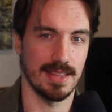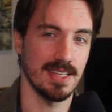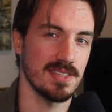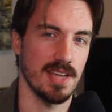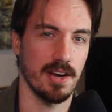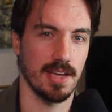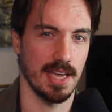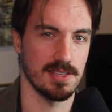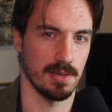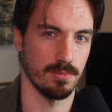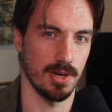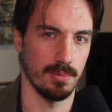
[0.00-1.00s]
And this
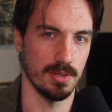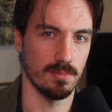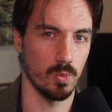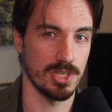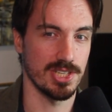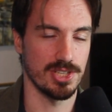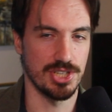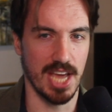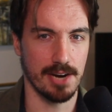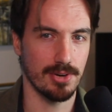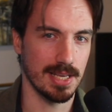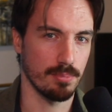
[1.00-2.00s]
staircasing problem, which is
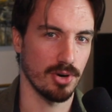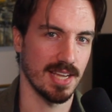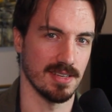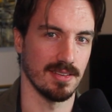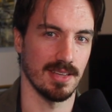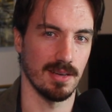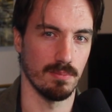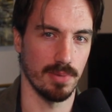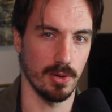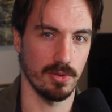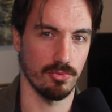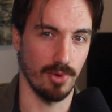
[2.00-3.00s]
generally present in
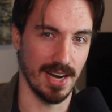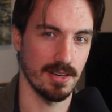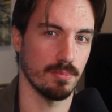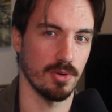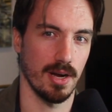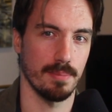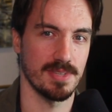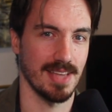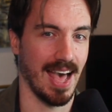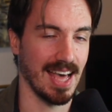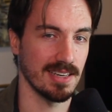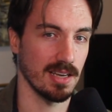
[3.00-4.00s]
both render
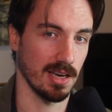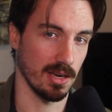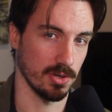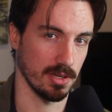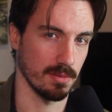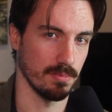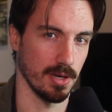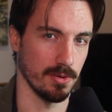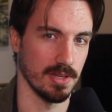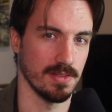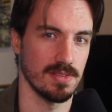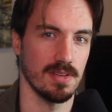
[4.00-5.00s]
props and high order
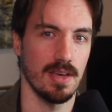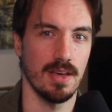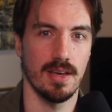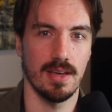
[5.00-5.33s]
components,